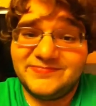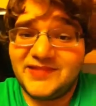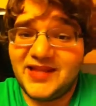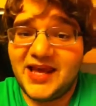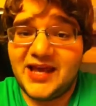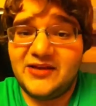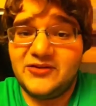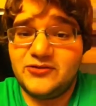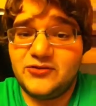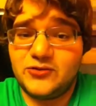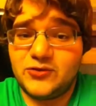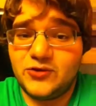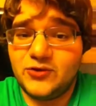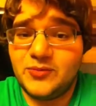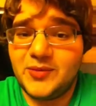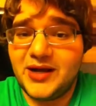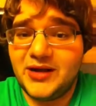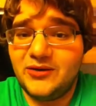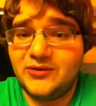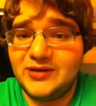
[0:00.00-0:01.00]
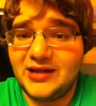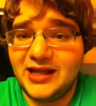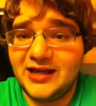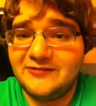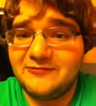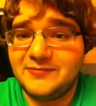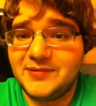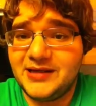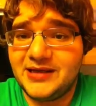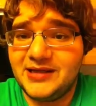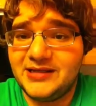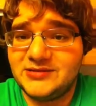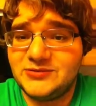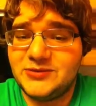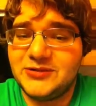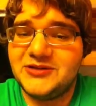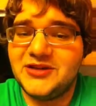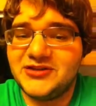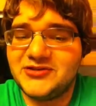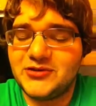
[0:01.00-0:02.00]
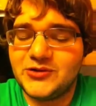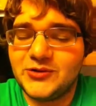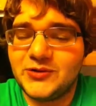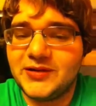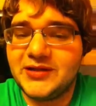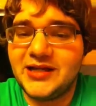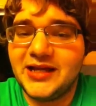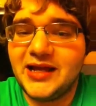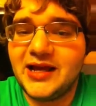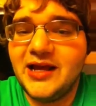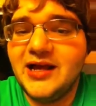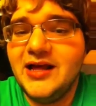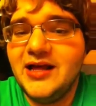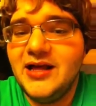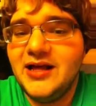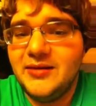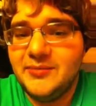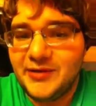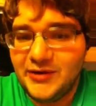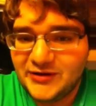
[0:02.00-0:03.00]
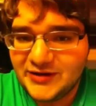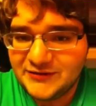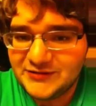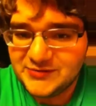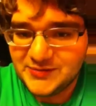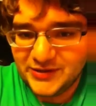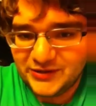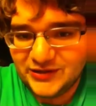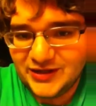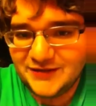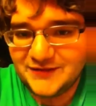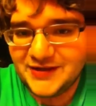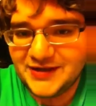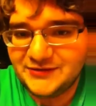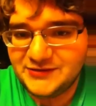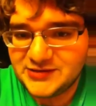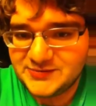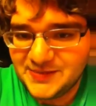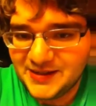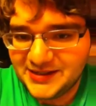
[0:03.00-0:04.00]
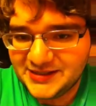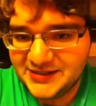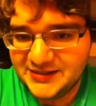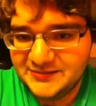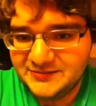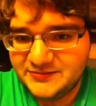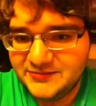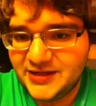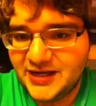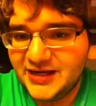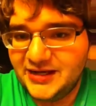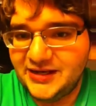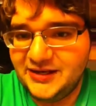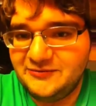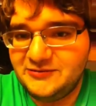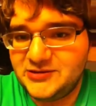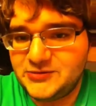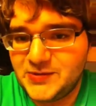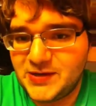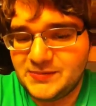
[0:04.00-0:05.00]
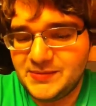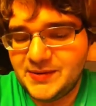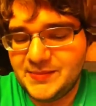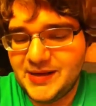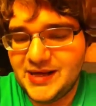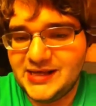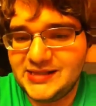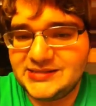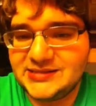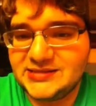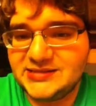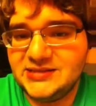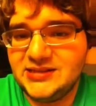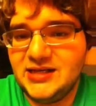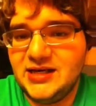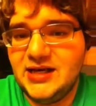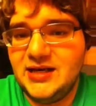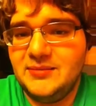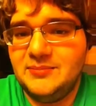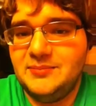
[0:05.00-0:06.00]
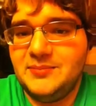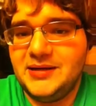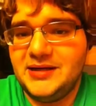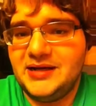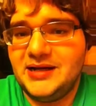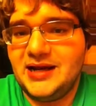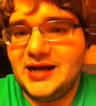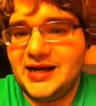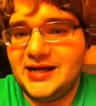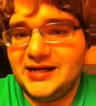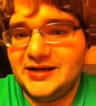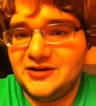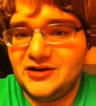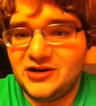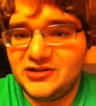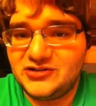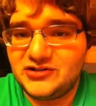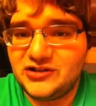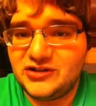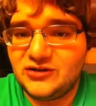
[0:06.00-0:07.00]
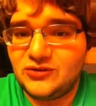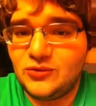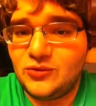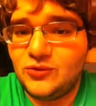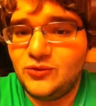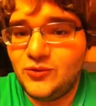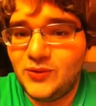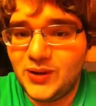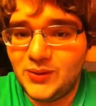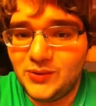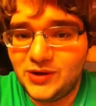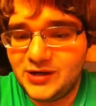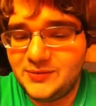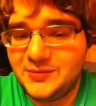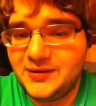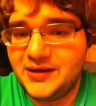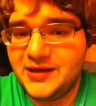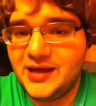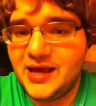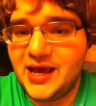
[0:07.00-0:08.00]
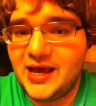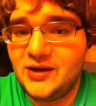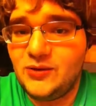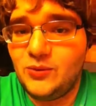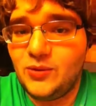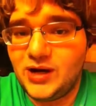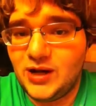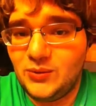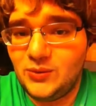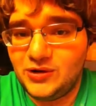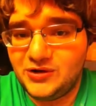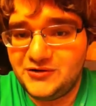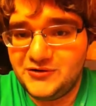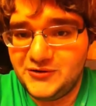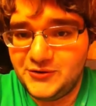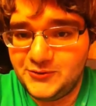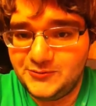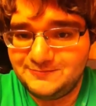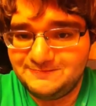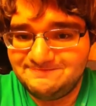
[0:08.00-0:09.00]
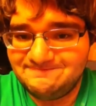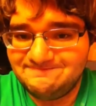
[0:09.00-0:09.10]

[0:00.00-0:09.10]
Like, screw my old life because, well, not screw it. Like, my old life is my old life. I respect it. I respect my past. But I need to concentrate on who I want to be and what I want to do.